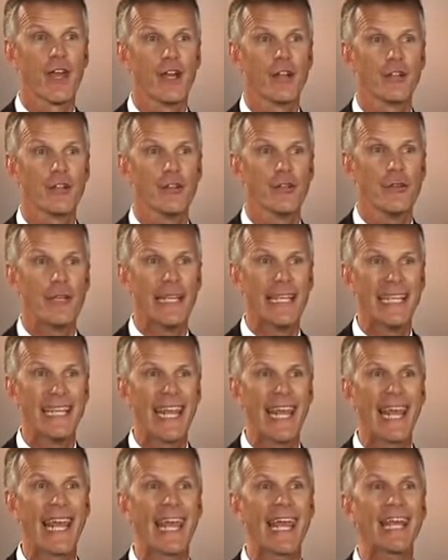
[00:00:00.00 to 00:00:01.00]
to
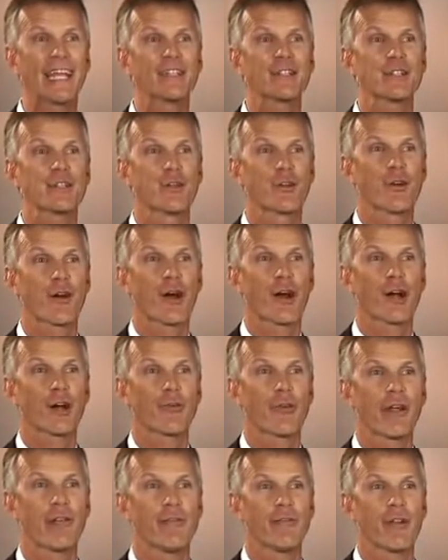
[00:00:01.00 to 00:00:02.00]
enhance your heart
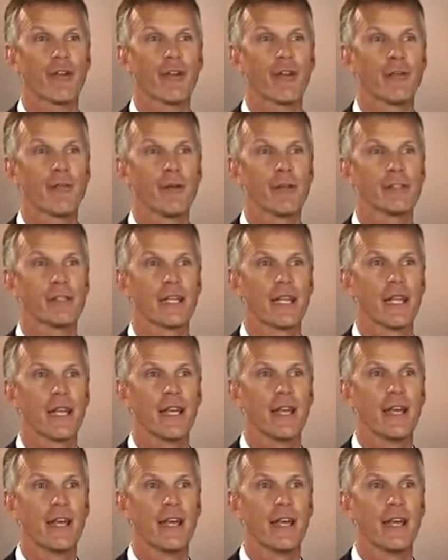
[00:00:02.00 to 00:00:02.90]
rate variability.